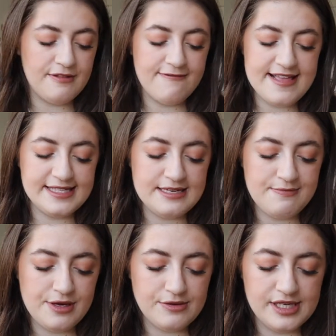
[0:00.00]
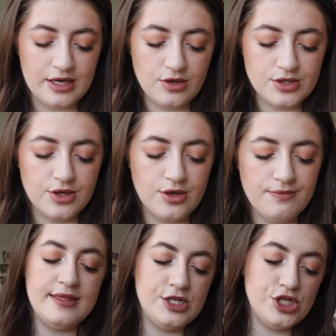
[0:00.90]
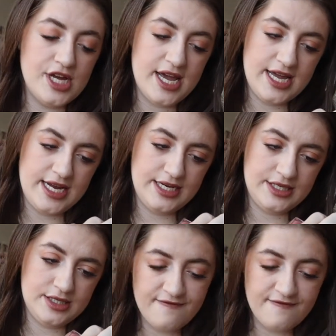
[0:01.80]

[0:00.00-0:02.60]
the Fenty Beauty gloss on in the shade